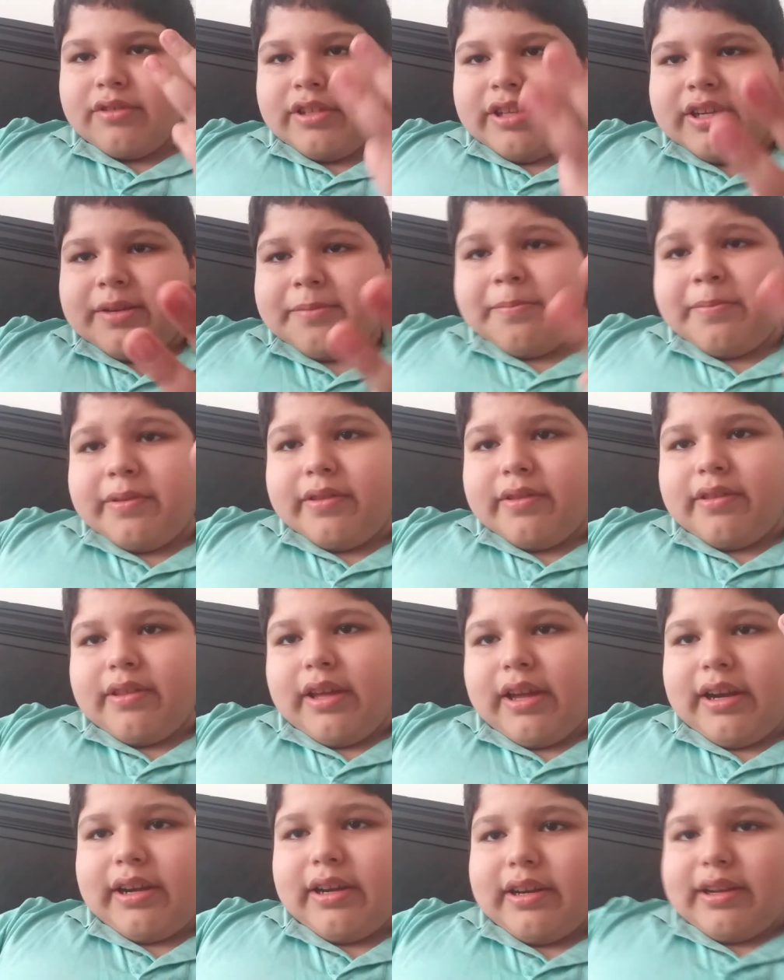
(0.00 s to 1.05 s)
tip
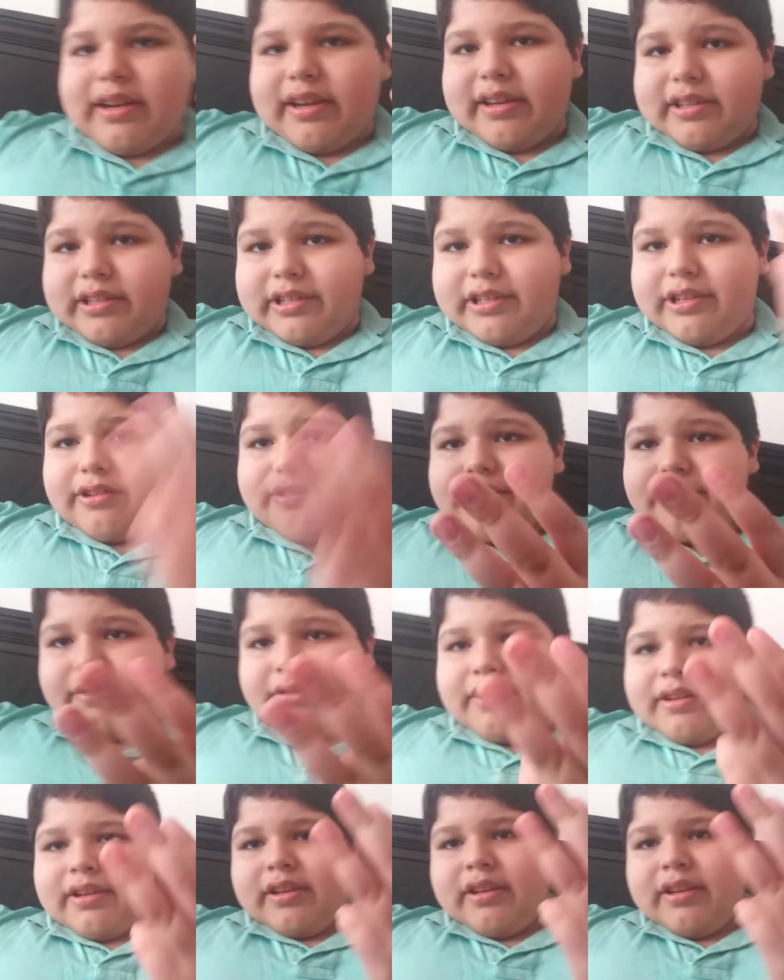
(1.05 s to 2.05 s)
that, that you